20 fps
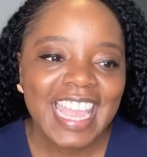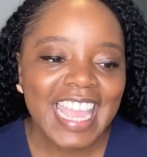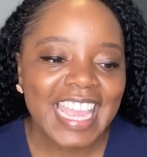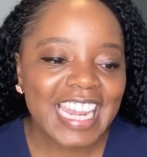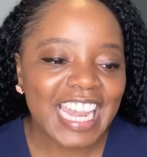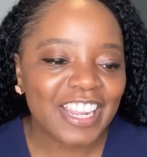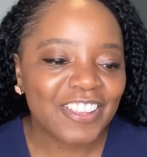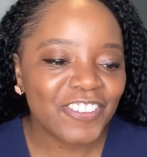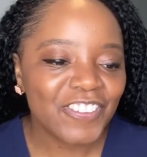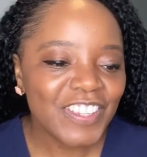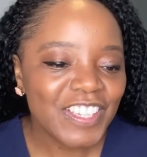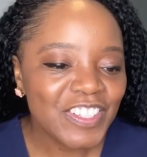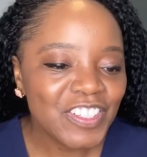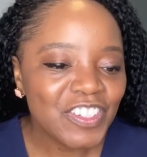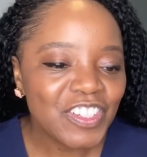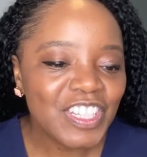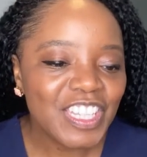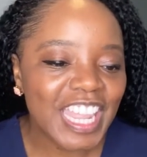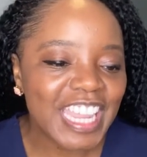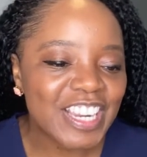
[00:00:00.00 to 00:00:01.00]
And I
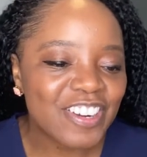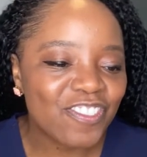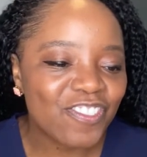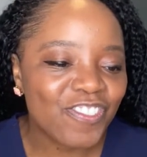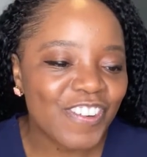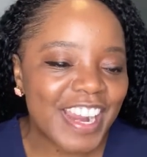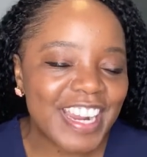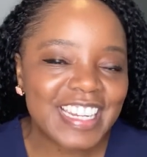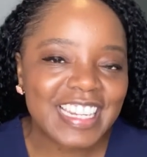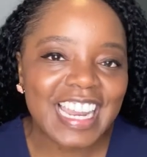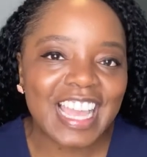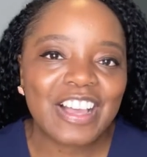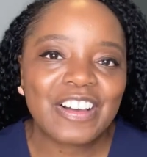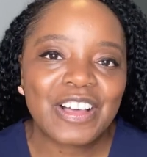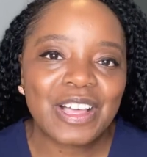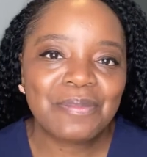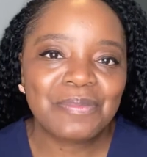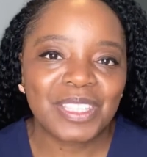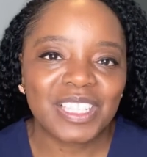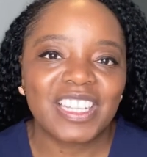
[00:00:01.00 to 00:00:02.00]
feel like right
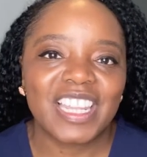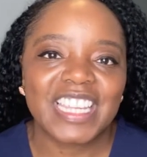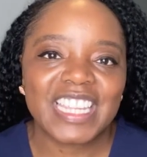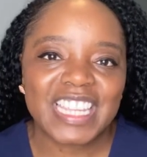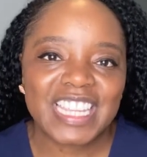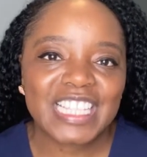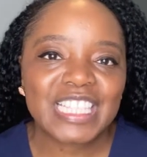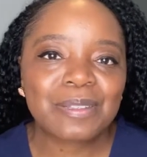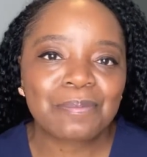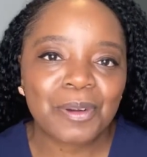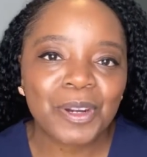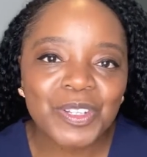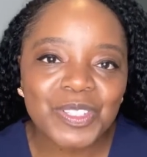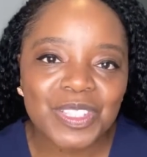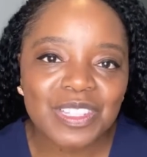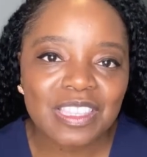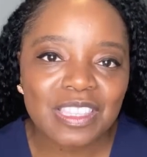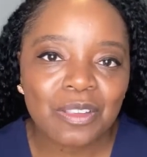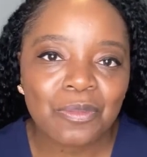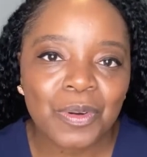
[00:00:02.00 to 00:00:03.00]
now I'm the luckiest
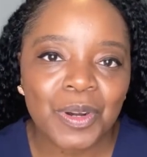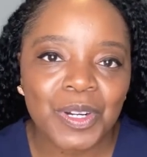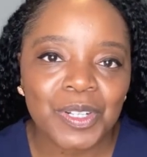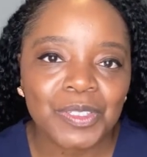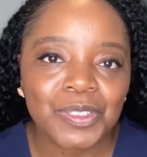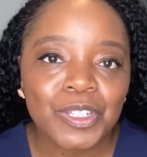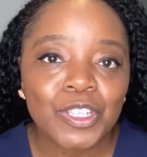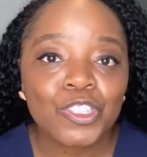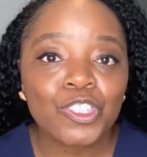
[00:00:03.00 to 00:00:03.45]
person in the world.